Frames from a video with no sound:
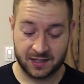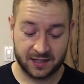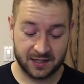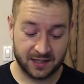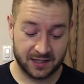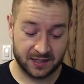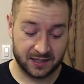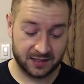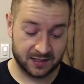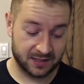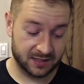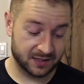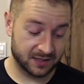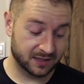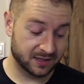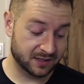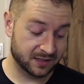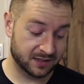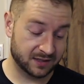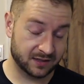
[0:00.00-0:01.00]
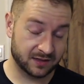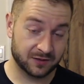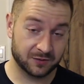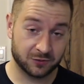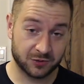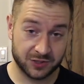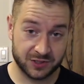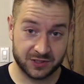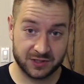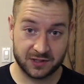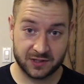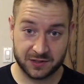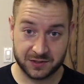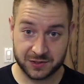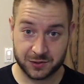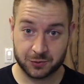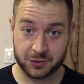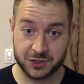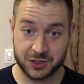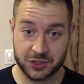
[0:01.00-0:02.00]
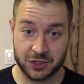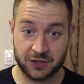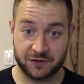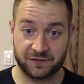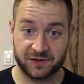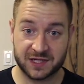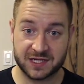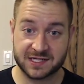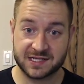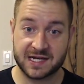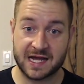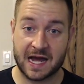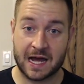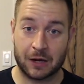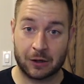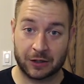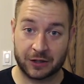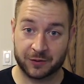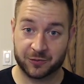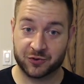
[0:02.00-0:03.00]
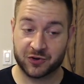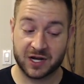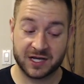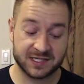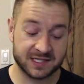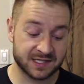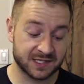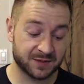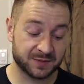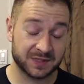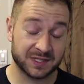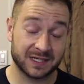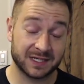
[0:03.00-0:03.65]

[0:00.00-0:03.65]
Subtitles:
There's a reserve list now, and the price is up to